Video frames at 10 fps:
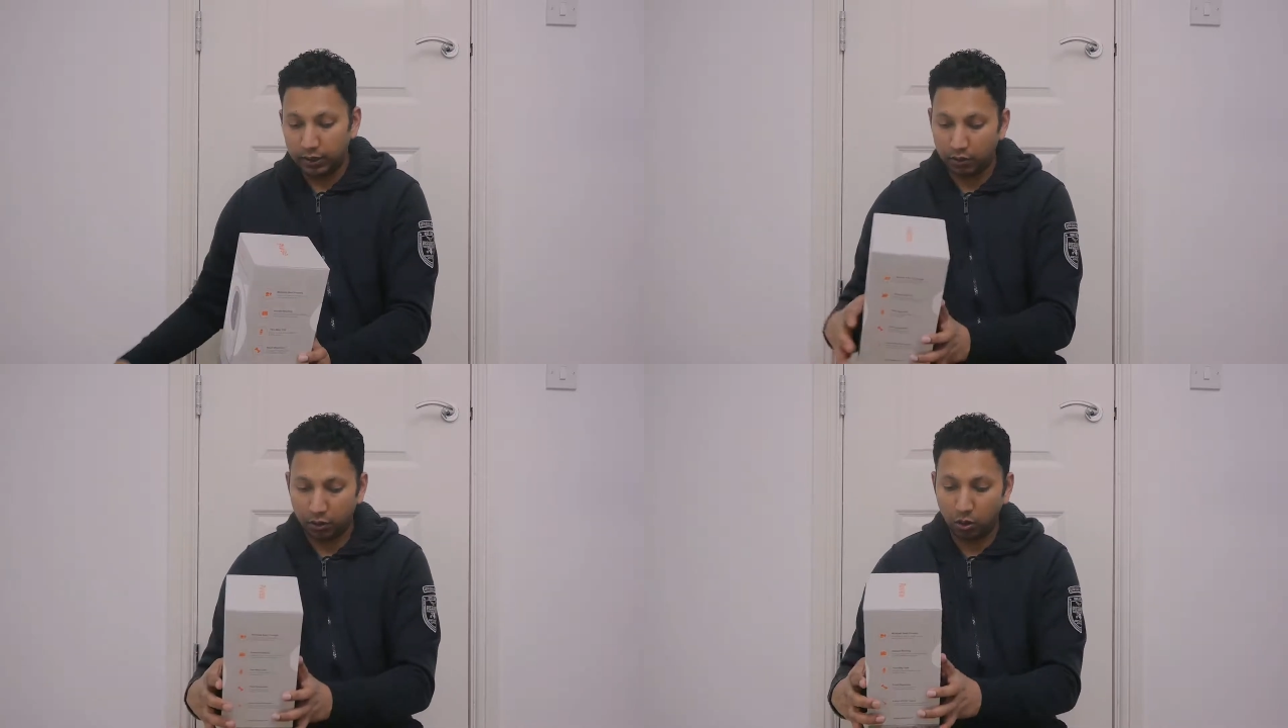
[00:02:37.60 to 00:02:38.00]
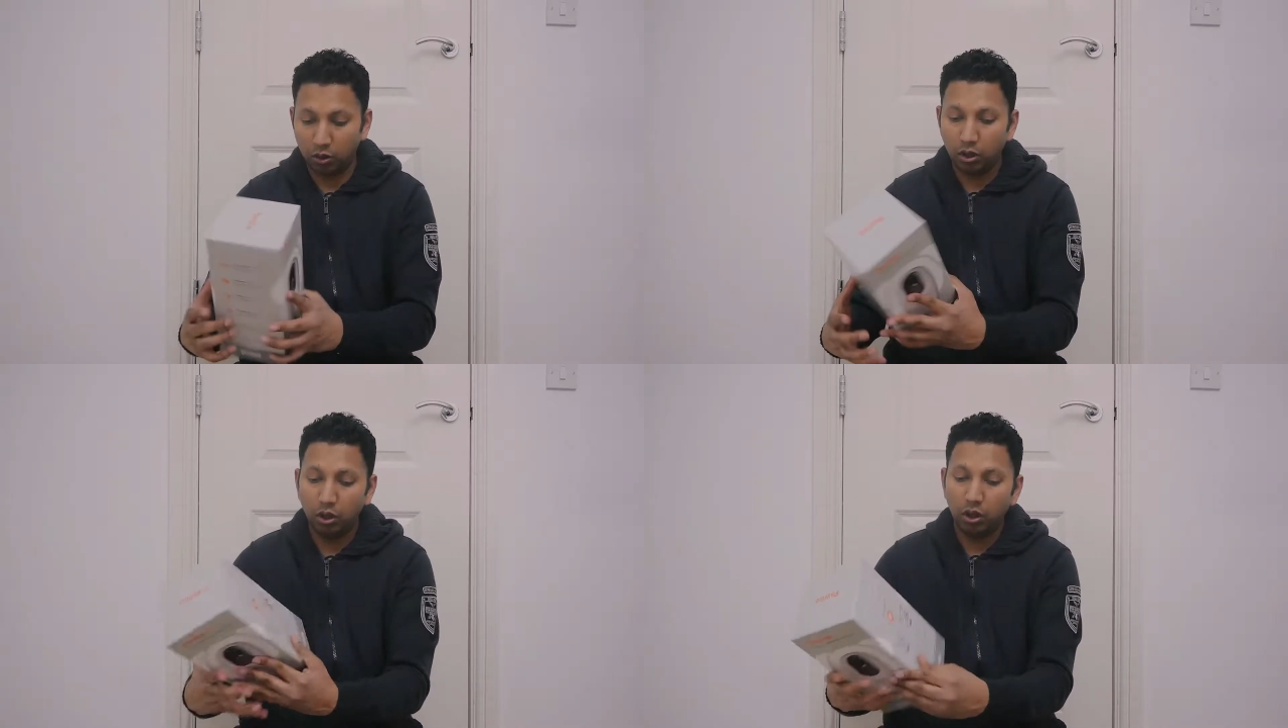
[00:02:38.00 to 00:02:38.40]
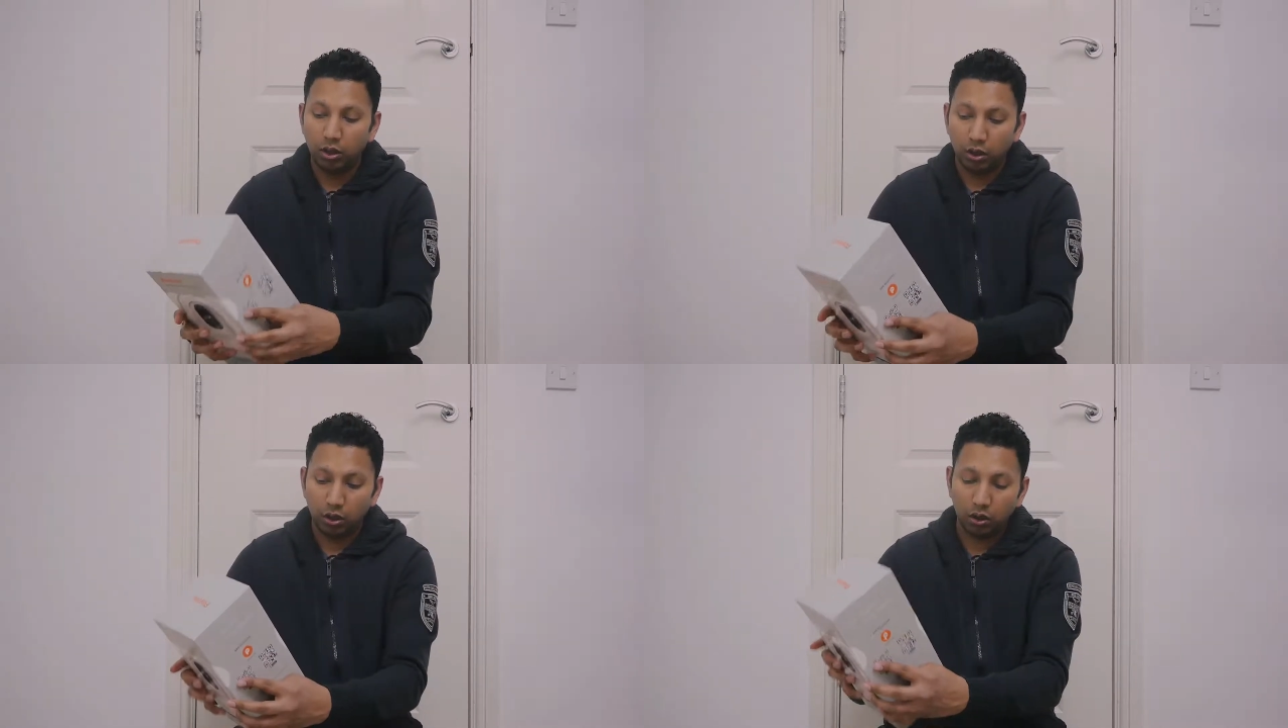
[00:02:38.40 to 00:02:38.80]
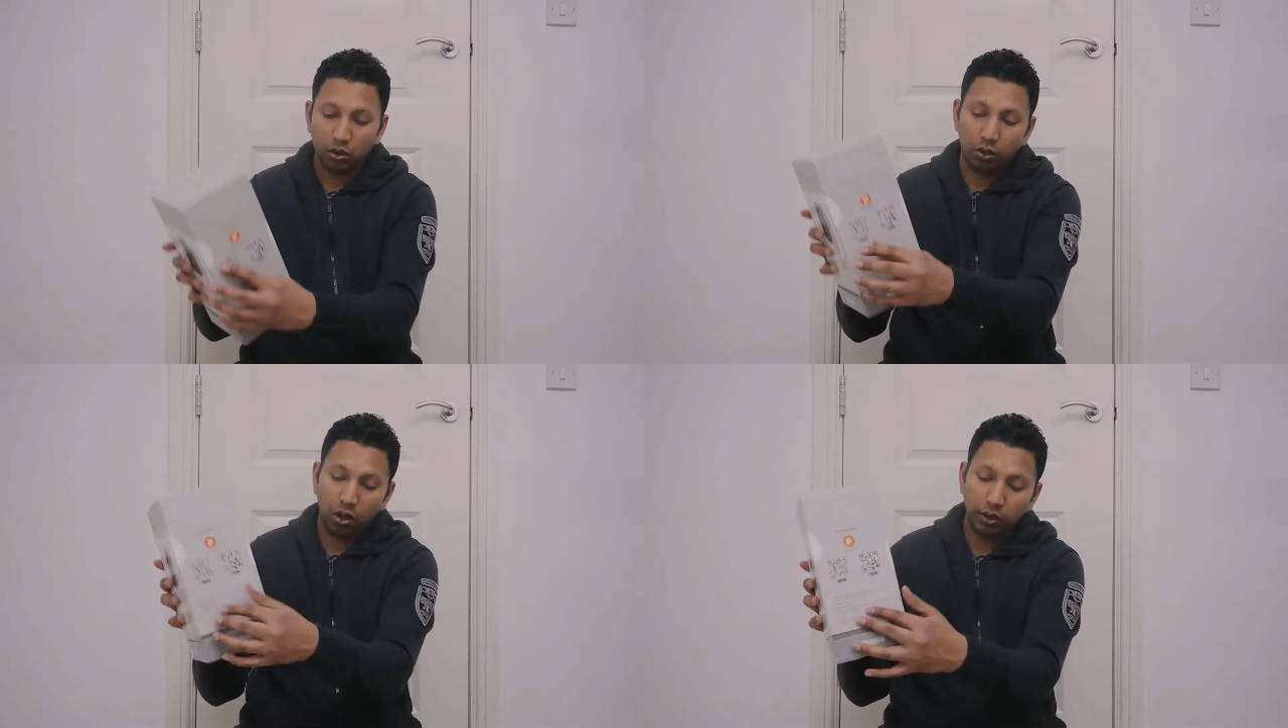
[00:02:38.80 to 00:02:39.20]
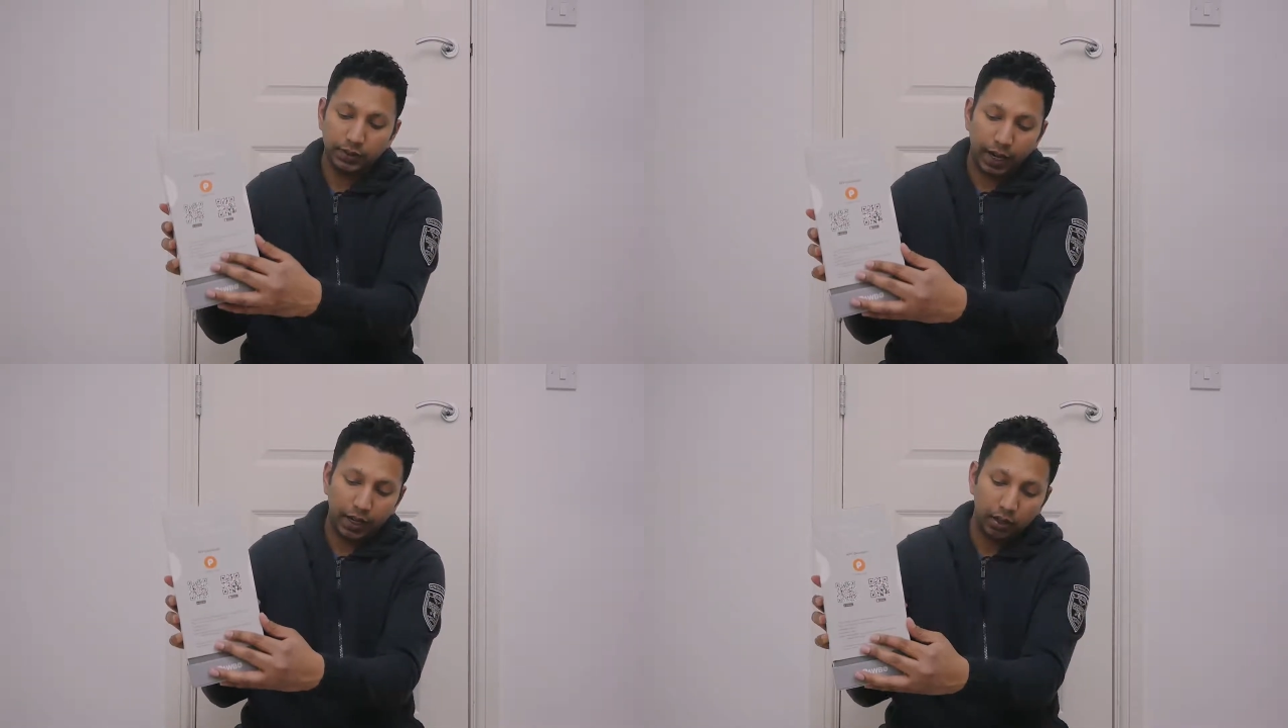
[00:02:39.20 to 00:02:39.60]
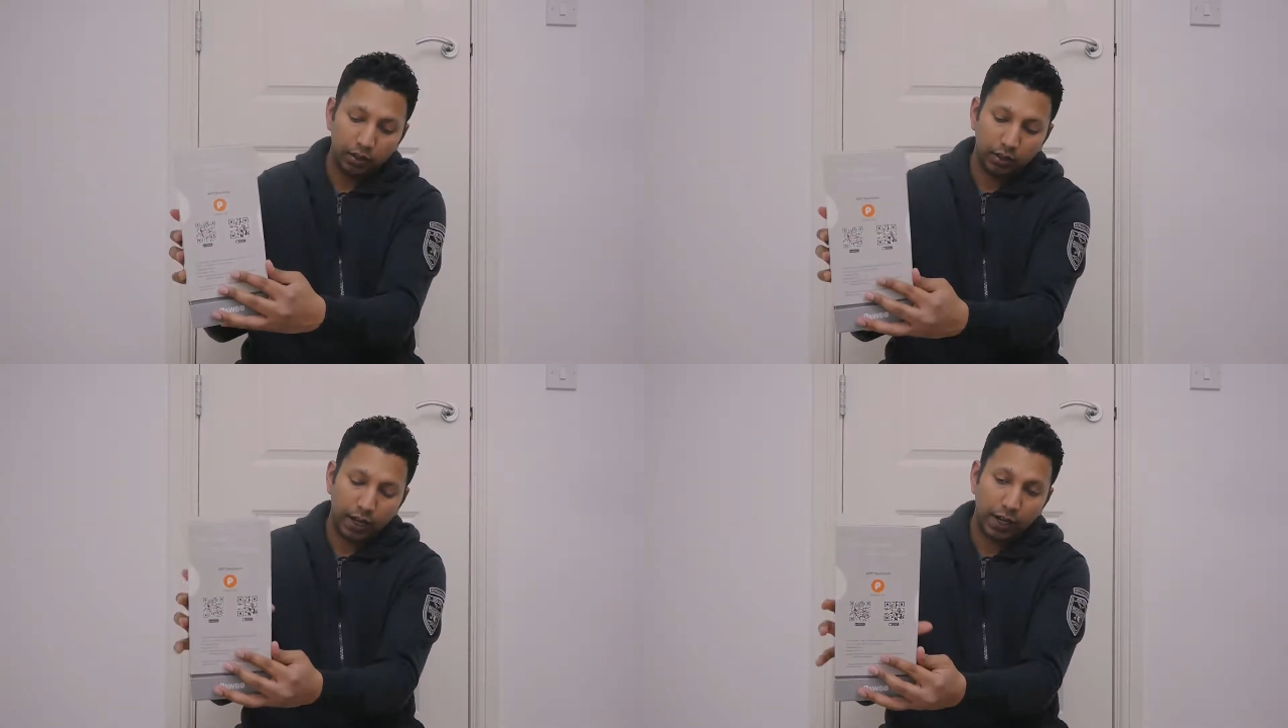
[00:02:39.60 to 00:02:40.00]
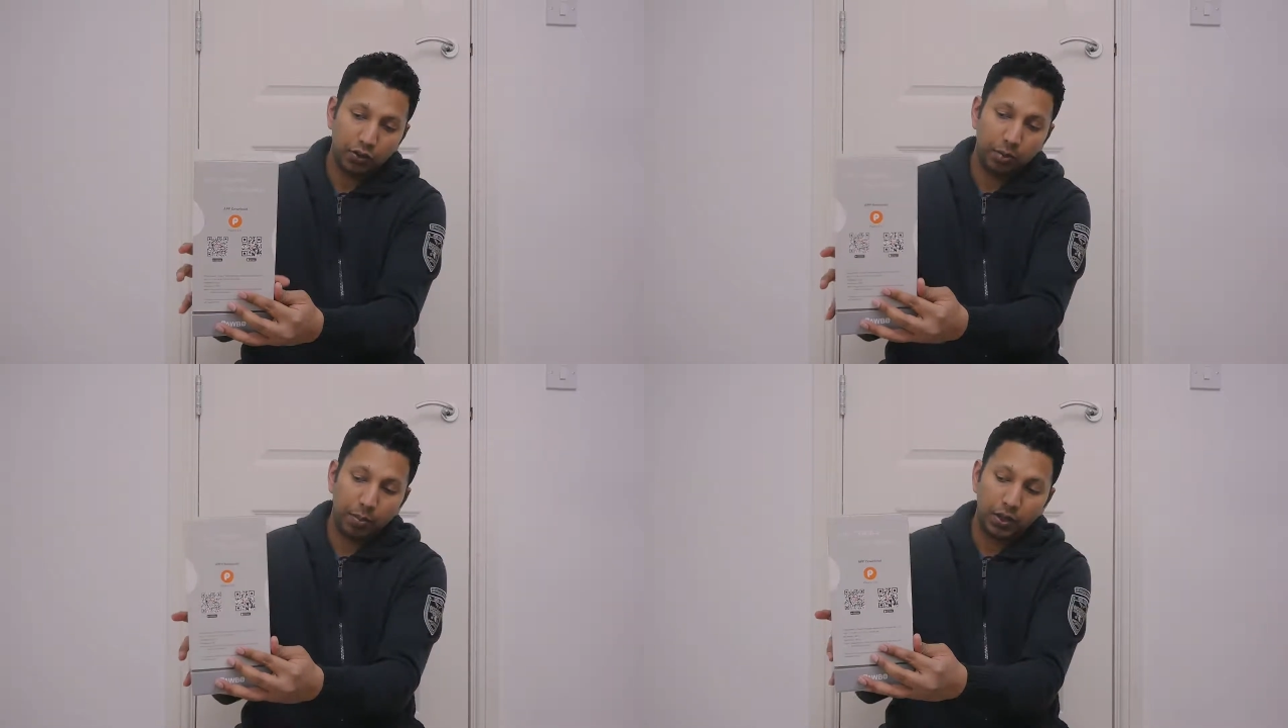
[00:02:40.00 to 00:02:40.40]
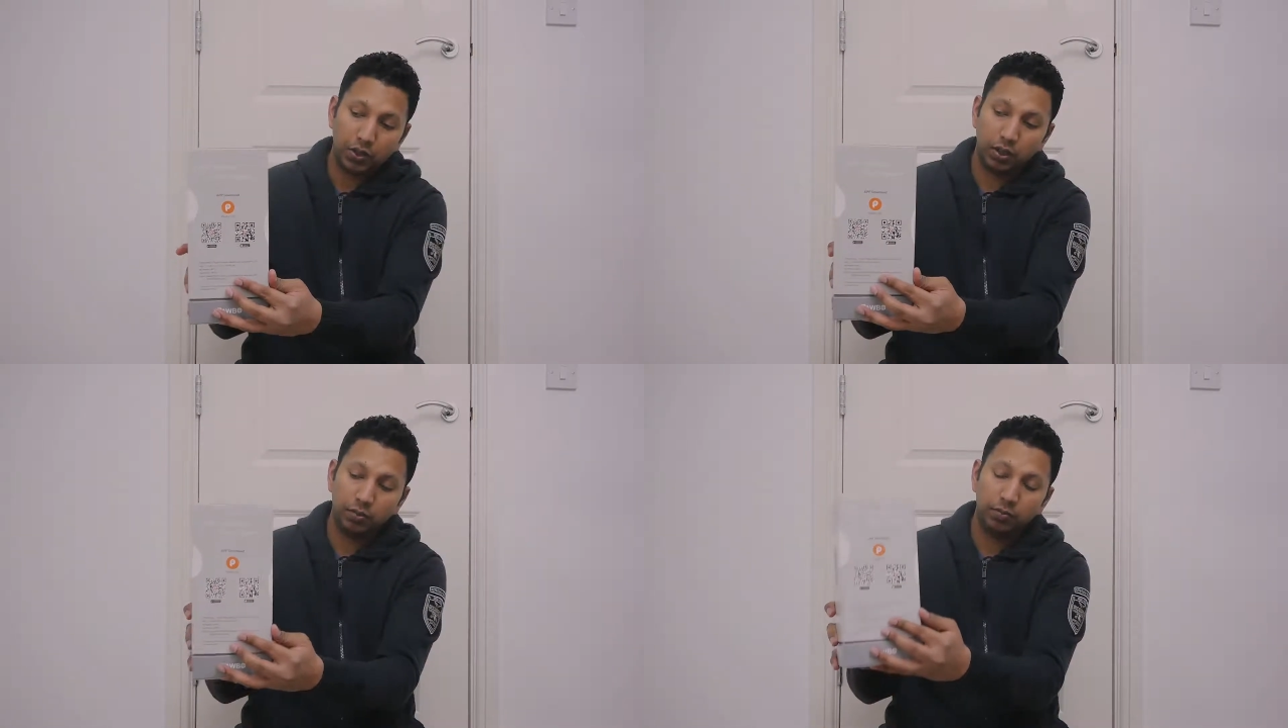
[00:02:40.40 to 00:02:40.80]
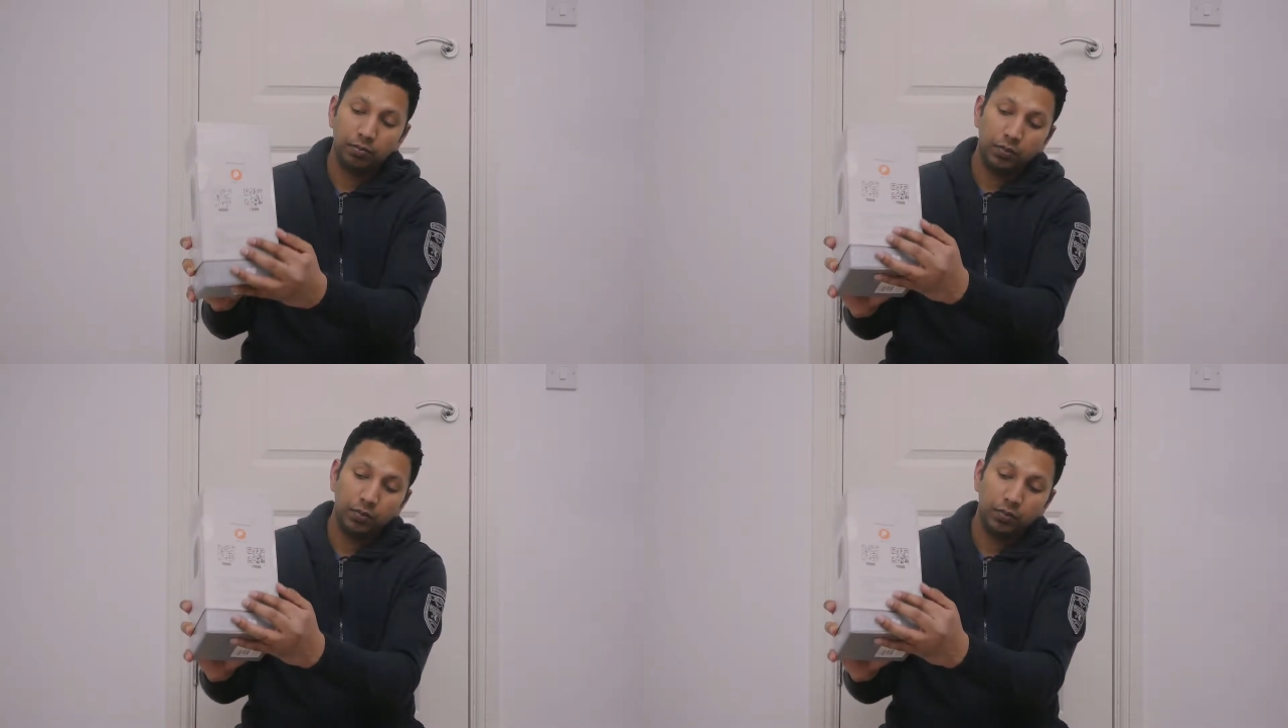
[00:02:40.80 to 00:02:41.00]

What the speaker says: So on the side they actually mention